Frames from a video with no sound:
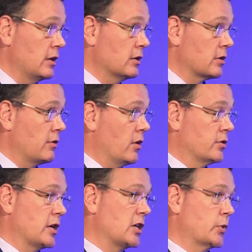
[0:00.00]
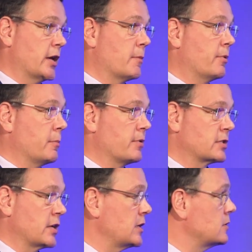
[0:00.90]
So in those days we had a pretty
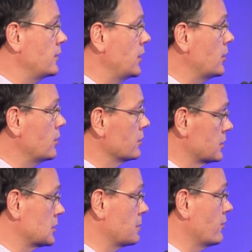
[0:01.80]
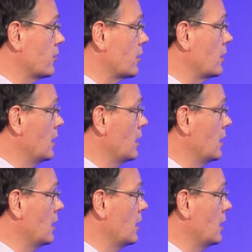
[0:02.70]
precise view. This was before